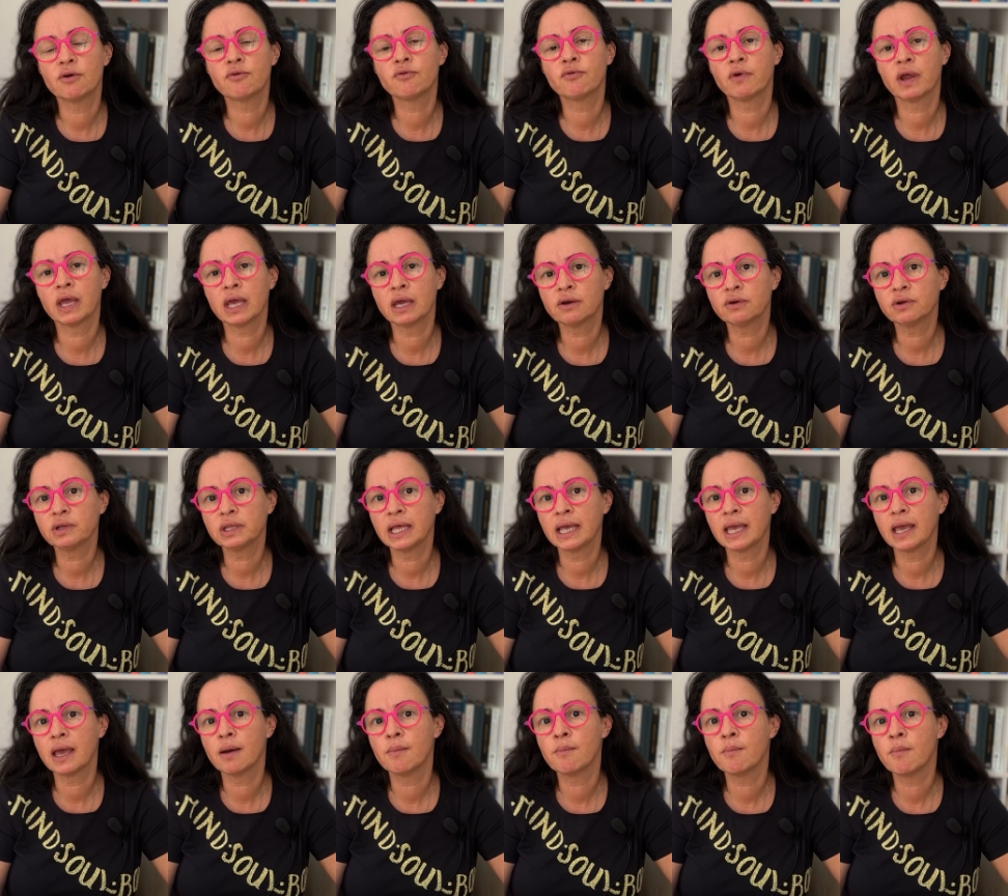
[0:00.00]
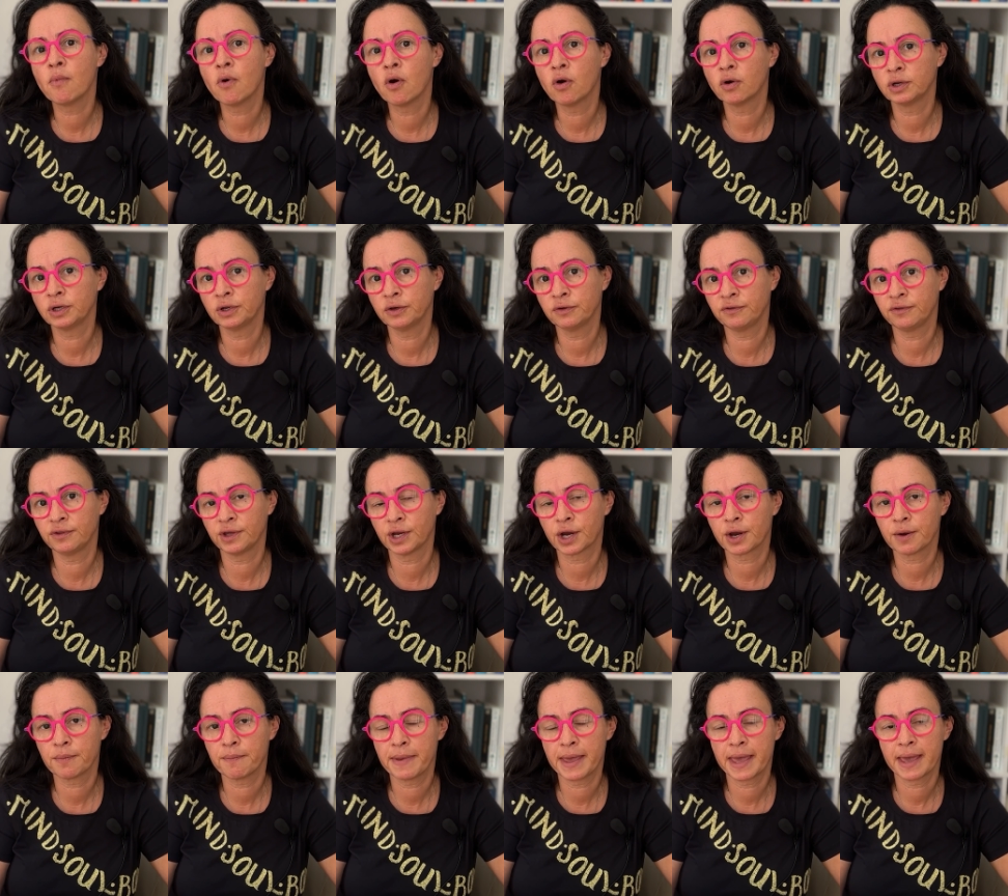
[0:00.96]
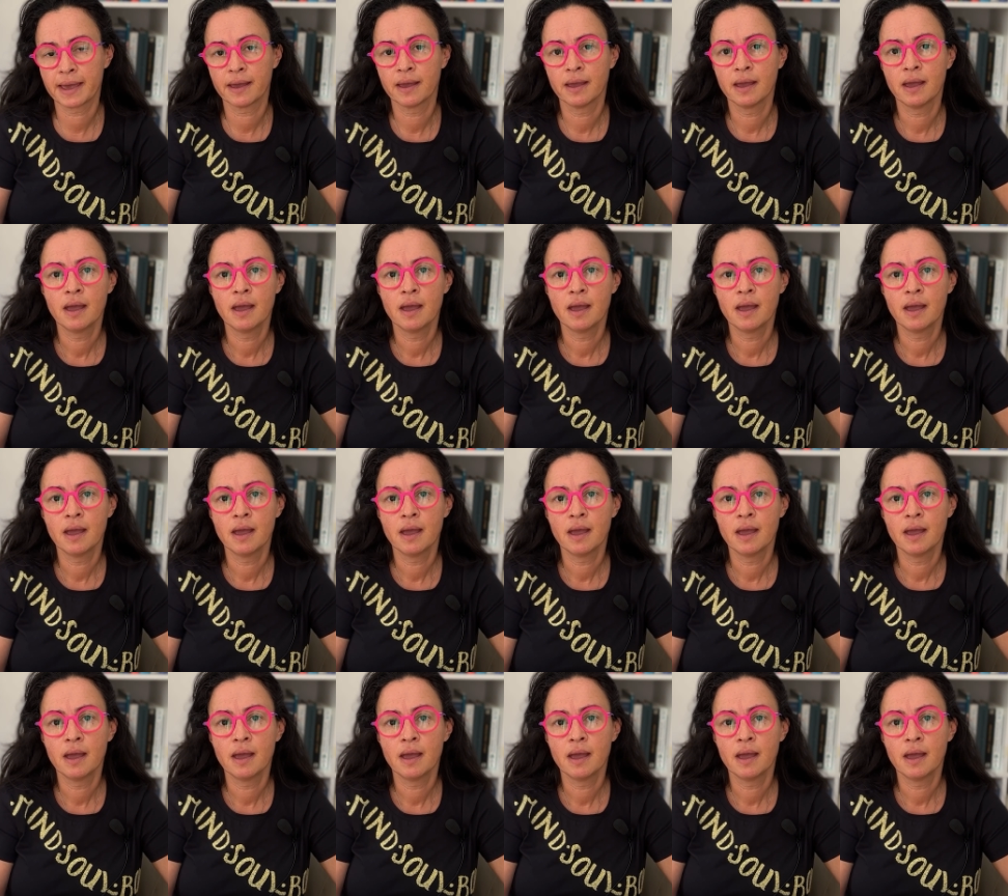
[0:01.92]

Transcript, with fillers: rarely a monotherapy.